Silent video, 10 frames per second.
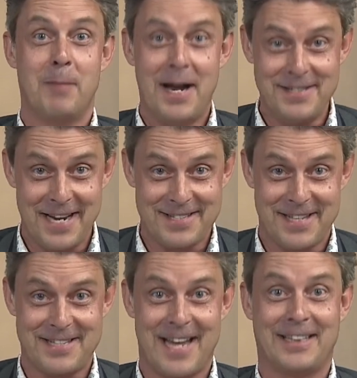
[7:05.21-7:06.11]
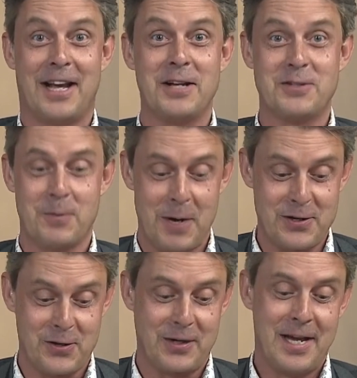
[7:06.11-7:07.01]
Monday's the deadline, so
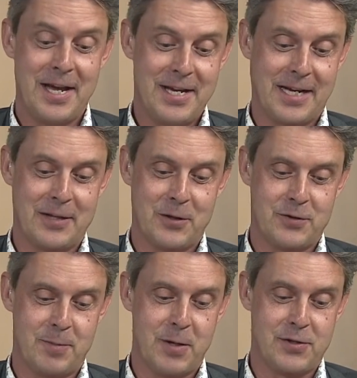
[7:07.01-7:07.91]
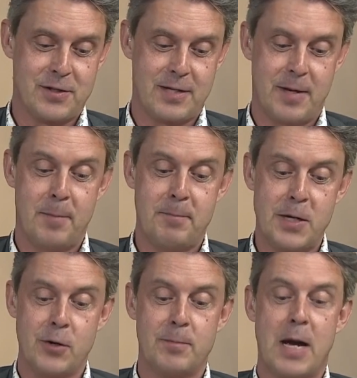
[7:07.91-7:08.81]
make sure you get those submissions in.
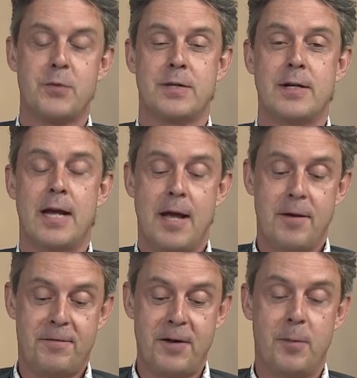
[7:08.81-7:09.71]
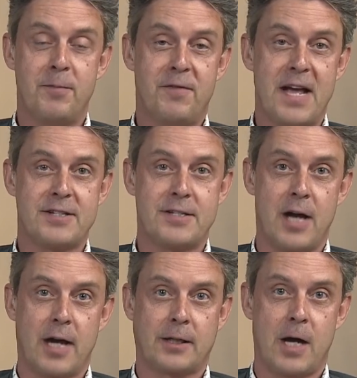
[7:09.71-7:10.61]

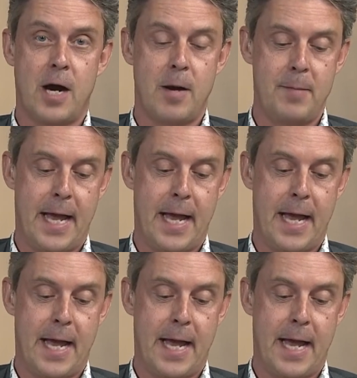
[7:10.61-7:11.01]
MirrorMountainFilmFest.com.